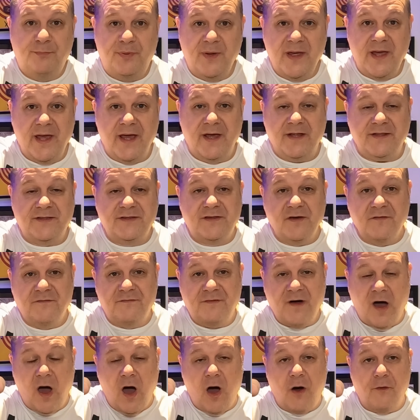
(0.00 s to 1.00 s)
beer.
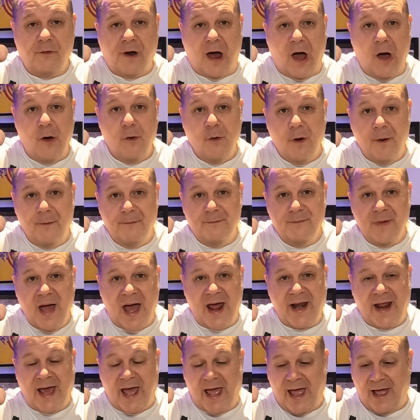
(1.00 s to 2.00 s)
Devaro
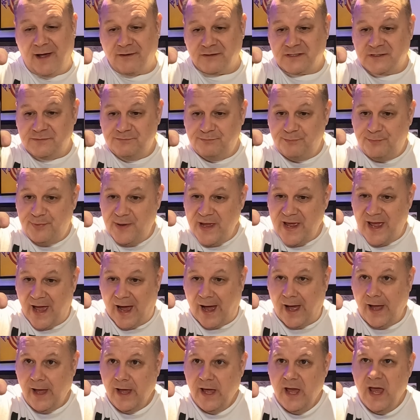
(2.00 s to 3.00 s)
Manor House
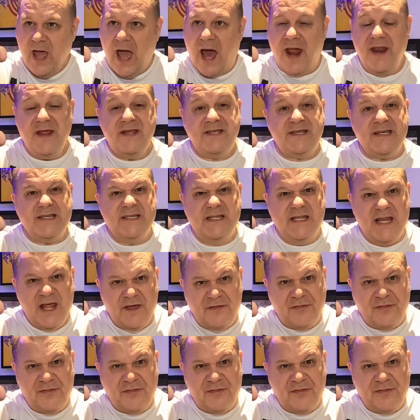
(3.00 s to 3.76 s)
beer, and this is